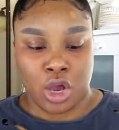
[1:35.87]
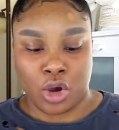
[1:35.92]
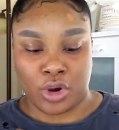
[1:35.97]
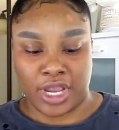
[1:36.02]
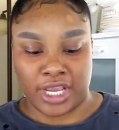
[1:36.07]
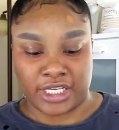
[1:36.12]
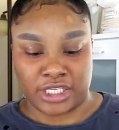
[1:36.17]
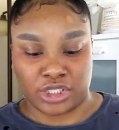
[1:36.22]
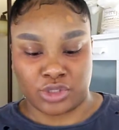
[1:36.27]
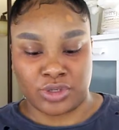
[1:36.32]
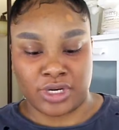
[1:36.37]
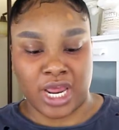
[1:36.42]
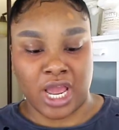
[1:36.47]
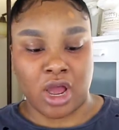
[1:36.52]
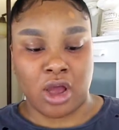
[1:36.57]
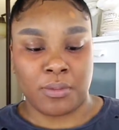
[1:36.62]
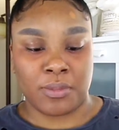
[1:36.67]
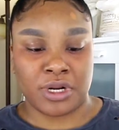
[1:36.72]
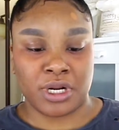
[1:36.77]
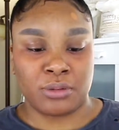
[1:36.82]
Okay, so
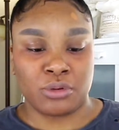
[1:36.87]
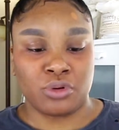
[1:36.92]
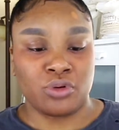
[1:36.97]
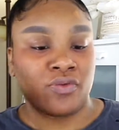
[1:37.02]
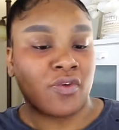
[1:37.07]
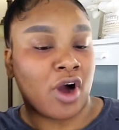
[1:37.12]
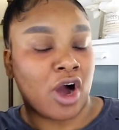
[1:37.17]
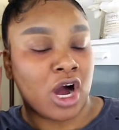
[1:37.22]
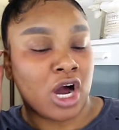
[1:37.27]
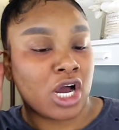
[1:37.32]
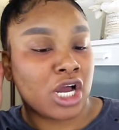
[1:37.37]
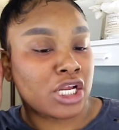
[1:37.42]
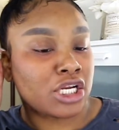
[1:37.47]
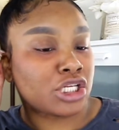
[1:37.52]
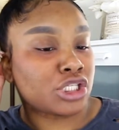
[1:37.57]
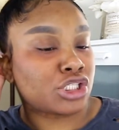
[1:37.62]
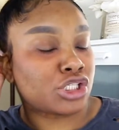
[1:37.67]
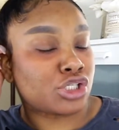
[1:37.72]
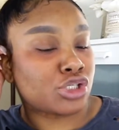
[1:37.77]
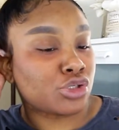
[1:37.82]
now I'm gonna move
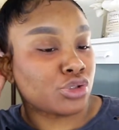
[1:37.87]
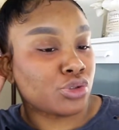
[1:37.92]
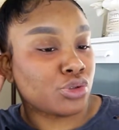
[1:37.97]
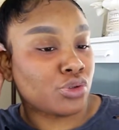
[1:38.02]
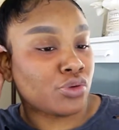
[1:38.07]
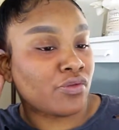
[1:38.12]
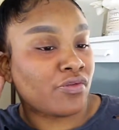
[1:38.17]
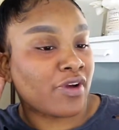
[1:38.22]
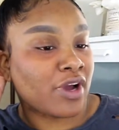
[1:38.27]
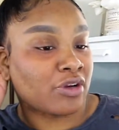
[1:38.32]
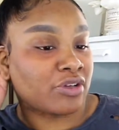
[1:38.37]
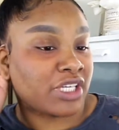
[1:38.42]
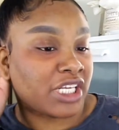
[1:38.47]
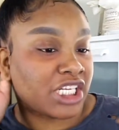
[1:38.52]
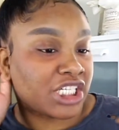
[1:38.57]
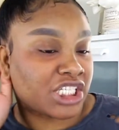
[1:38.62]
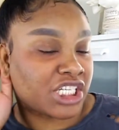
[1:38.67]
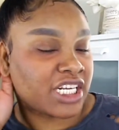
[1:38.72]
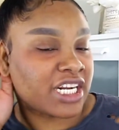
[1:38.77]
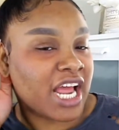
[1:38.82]
on to
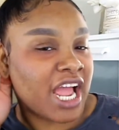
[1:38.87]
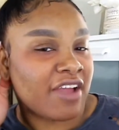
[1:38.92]
foundation.